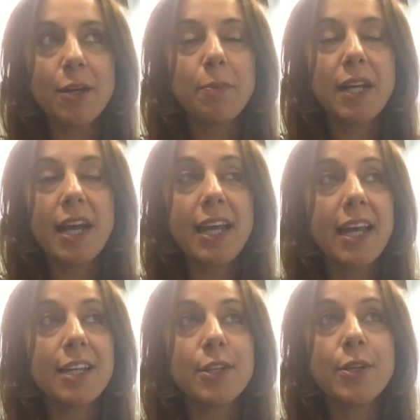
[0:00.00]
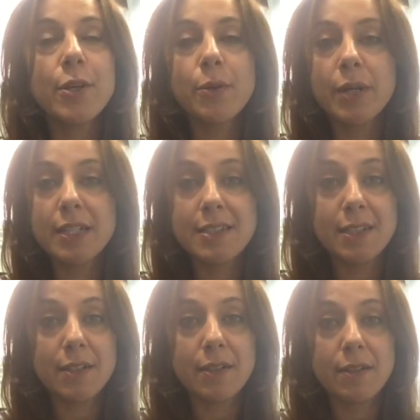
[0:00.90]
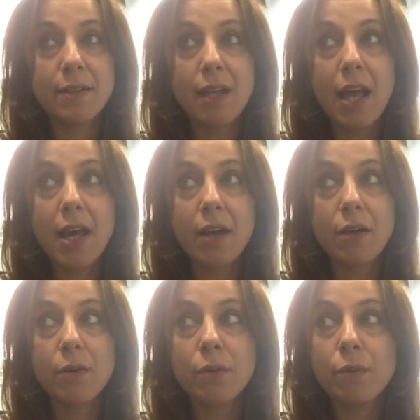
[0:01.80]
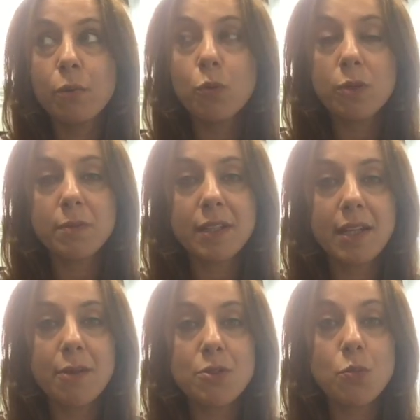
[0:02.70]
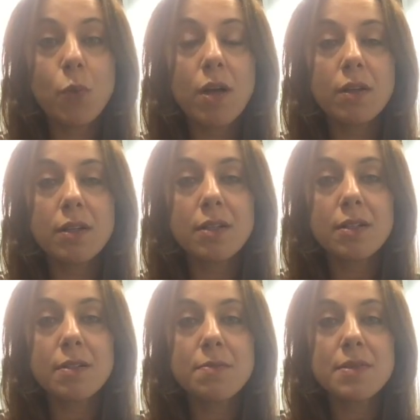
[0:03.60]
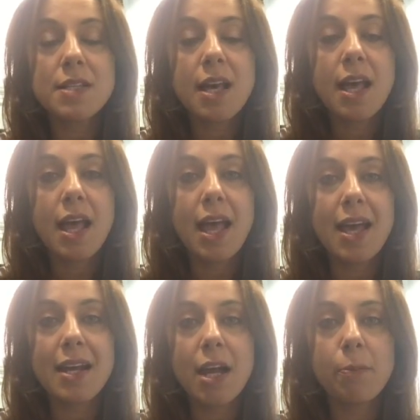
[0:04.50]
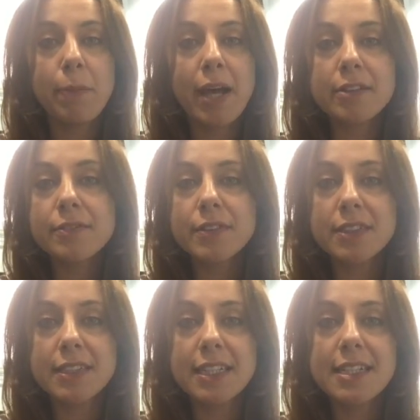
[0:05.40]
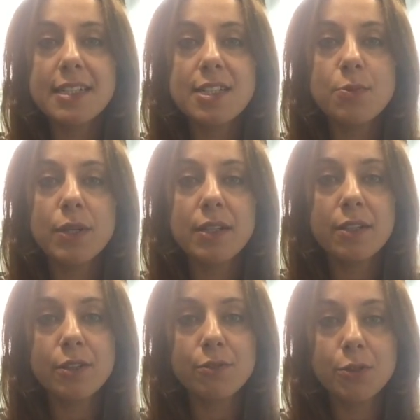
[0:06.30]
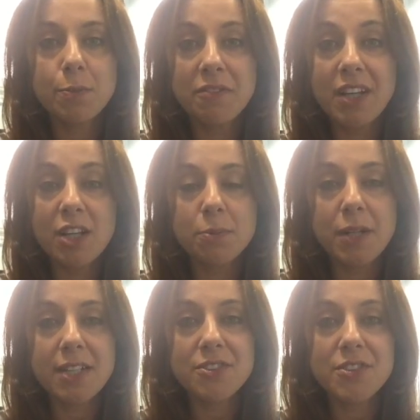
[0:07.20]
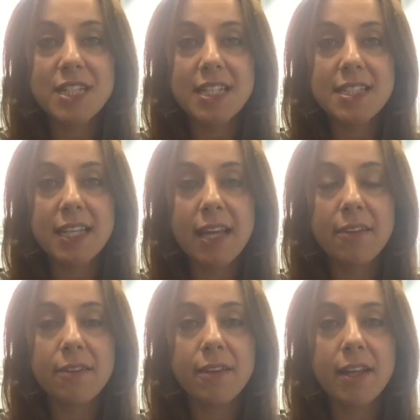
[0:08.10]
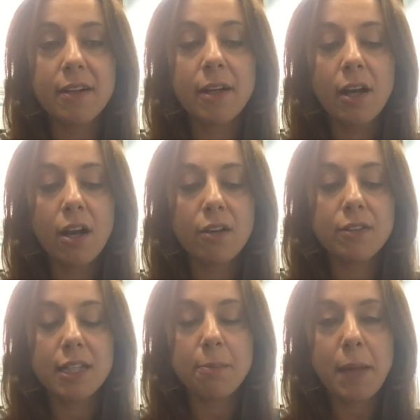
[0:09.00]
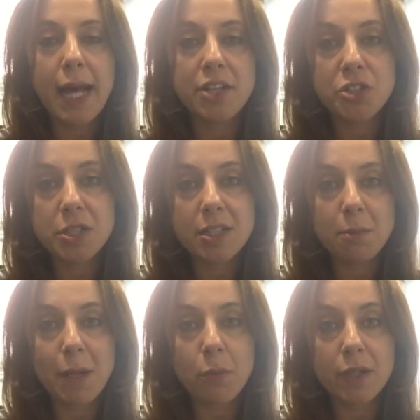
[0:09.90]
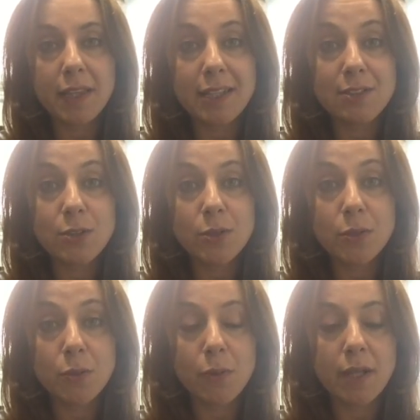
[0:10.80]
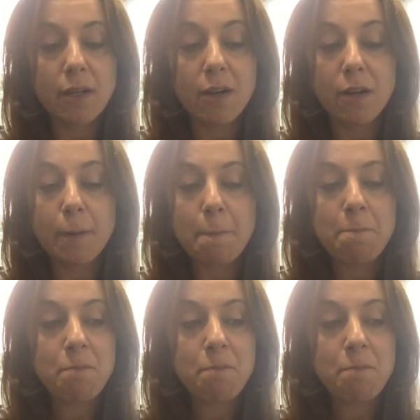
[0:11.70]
but I had no idea how warmly I was welcomed and how powerful it is when a group of chiropractors get together that are really passionate about what they do and are,